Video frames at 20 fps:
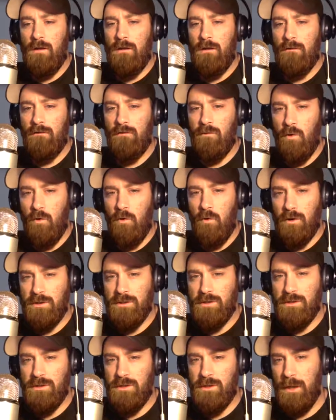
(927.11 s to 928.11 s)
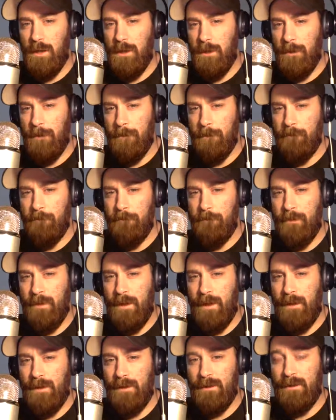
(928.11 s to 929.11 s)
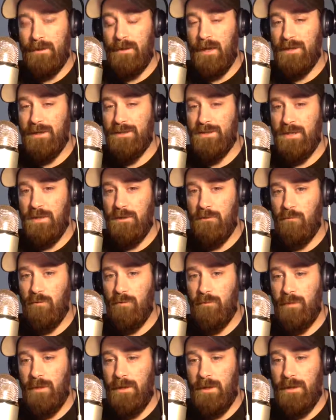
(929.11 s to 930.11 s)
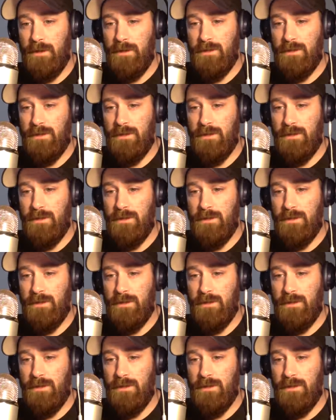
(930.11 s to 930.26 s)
of course, and Gaethje would be